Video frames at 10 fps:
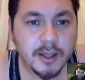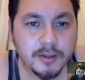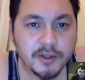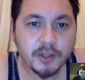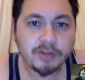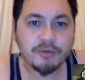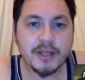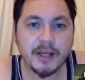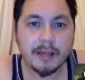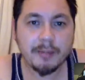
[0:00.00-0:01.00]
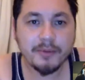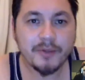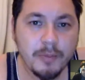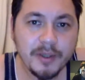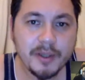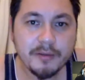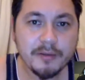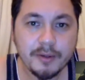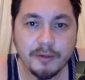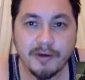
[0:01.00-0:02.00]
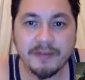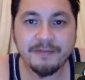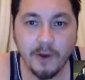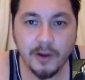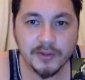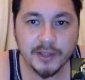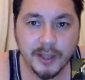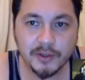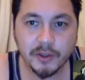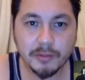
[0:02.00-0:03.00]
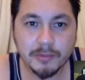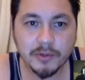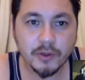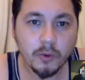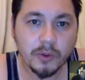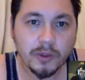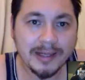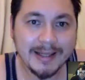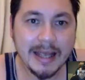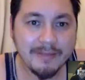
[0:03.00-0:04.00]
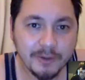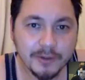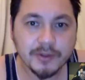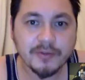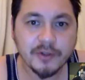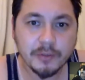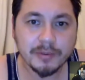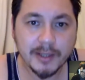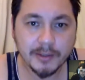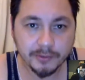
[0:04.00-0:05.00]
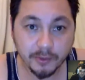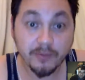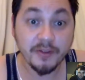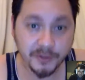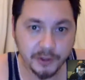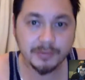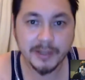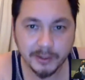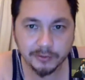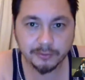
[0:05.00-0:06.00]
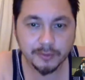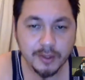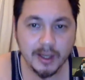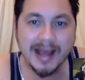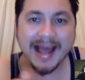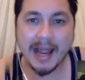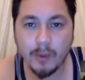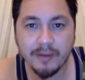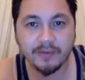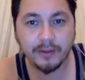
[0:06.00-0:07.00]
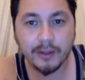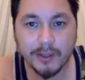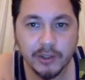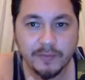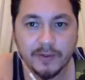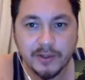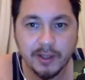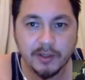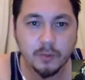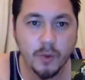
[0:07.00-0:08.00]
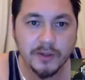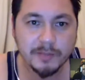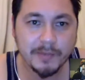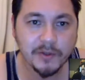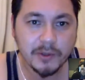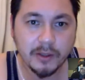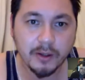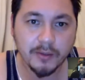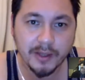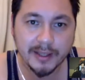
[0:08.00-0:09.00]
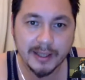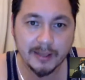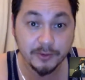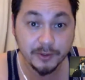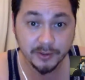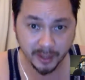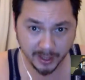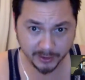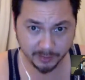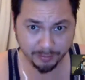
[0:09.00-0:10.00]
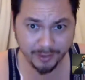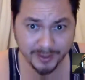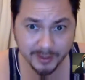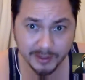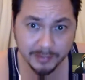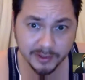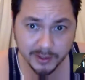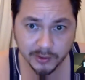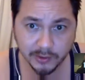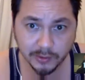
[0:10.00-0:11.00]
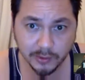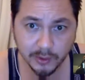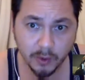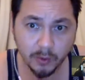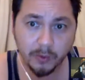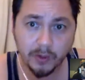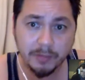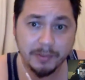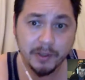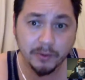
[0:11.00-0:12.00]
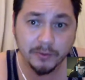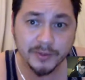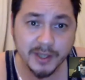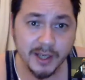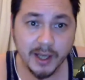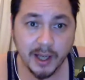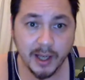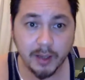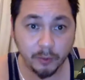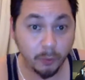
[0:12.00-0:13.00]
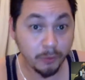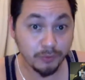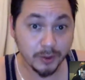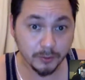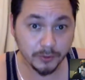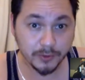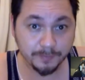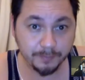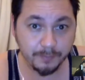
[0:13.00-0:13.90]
So to recap, nobody can narrate violence against humans or clear evidence of the supernatural. However, each of us gets one special card that allows us to break these limitations or go beyond our normal roles.